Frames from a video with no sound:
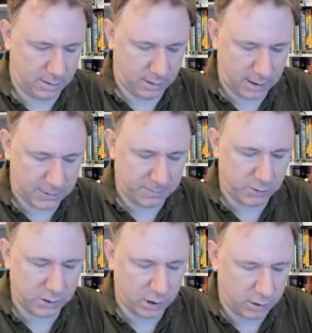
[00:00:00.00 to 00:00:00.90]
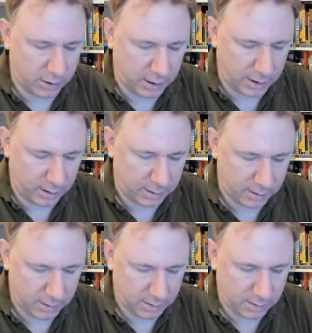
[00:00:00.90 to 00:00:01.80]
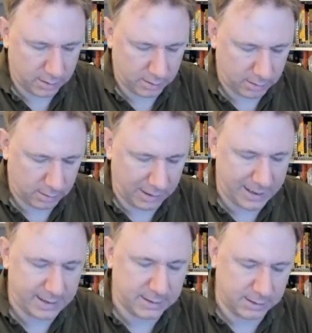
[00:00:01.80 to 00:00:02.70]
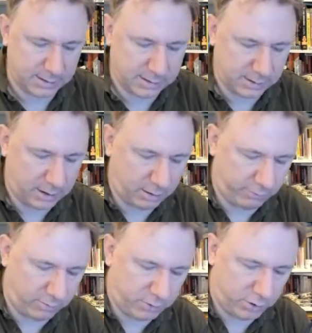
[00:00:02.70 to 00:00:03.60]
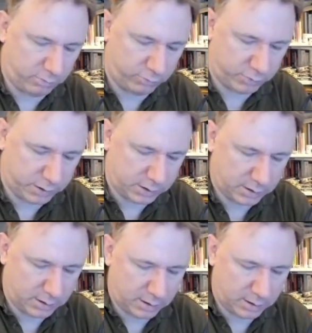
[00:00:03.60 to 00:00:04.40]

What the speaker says: Are they supposed to look like letters that are Roman numerals?